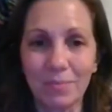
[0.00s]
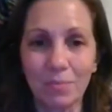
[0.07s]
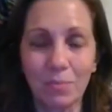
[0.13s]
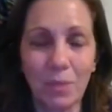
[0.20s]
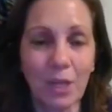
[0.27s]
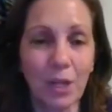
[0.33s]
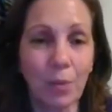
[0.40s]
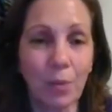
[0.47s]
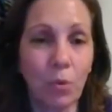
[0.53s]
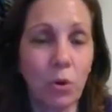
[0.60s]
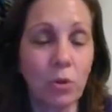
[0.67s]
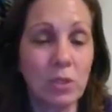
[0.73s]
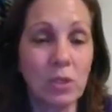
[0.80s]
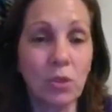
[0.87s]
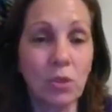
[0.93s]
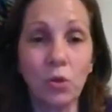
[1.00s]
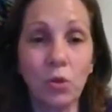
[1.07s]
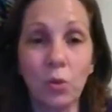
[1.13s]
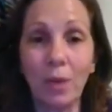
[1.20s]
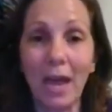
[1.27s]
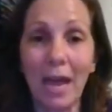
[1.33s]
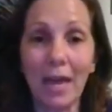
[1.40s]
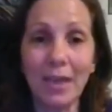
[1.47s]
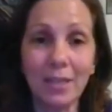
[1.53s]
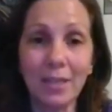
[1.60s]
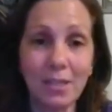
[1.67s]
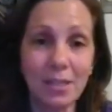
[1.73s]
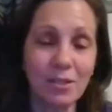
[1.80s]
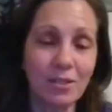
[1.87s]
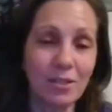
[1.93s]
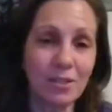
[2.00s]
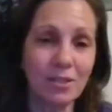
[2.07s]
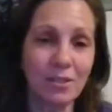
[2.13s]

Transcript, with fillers: be it a person who passed,